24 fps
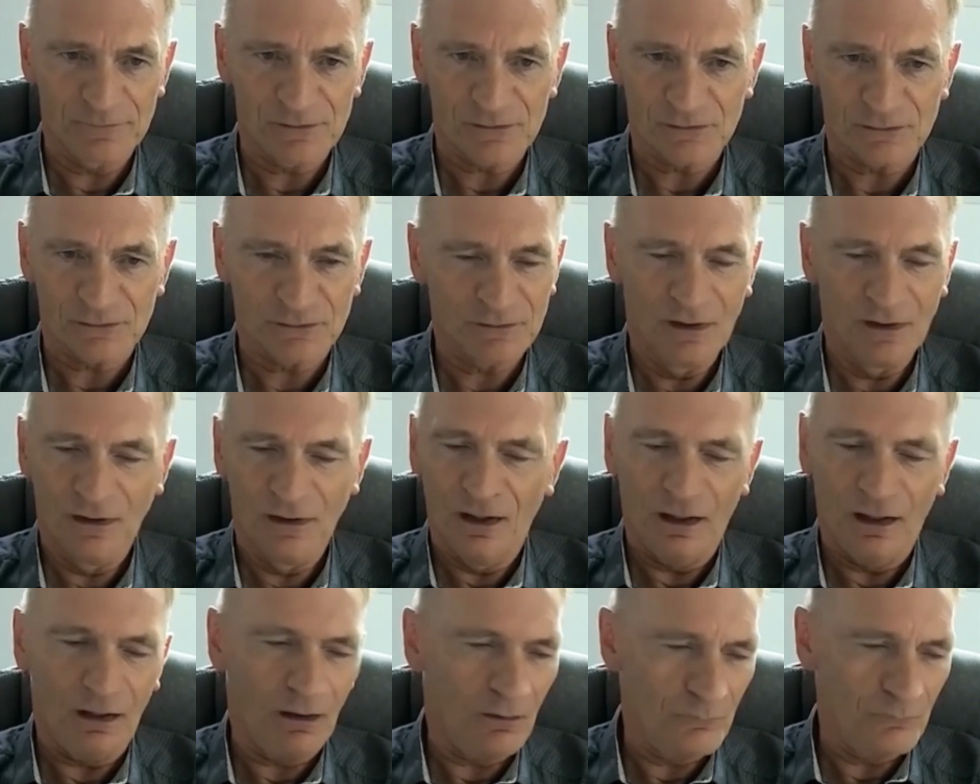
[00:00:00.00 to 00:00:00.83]
So
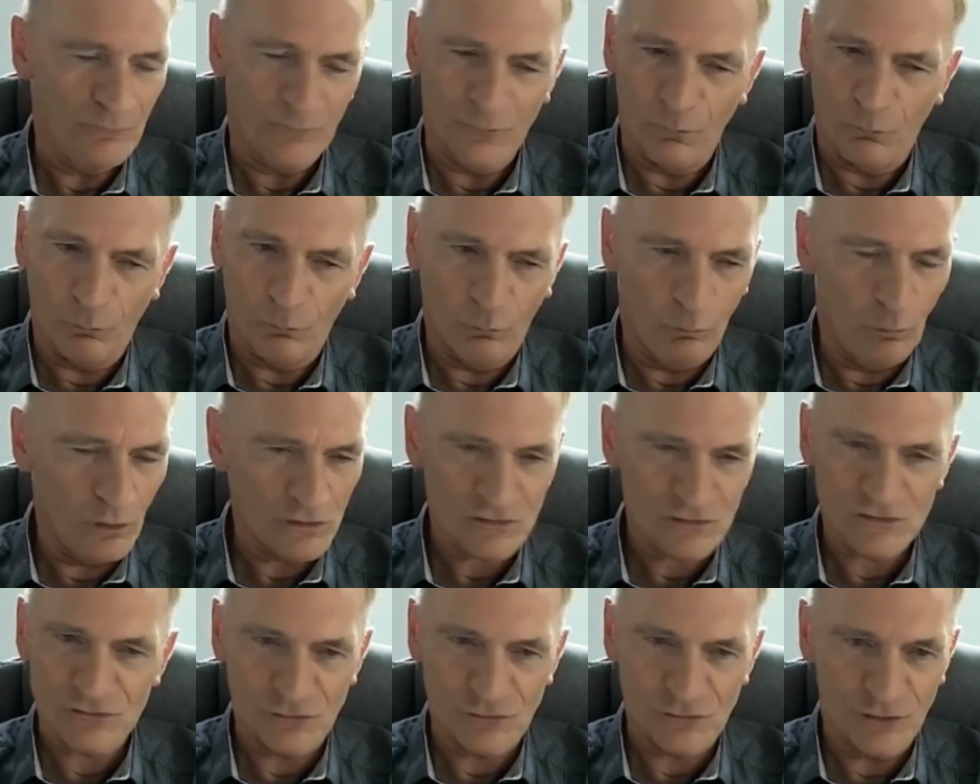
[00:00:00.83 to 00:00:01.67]
I'm the
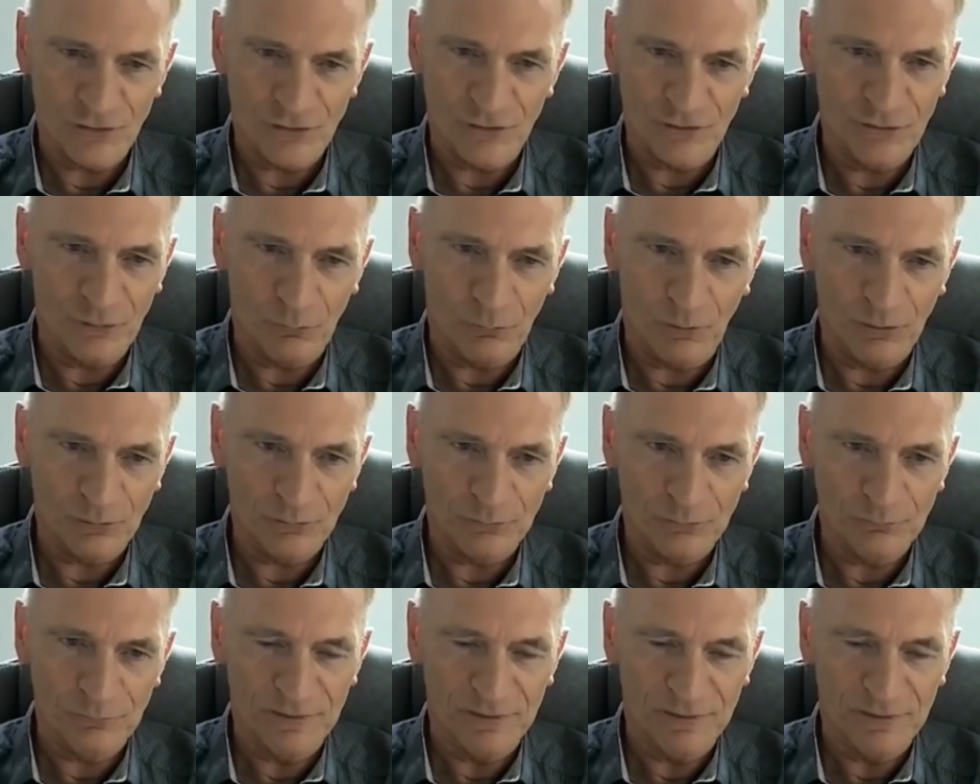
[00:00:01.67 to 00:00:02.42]
worst runner in the world.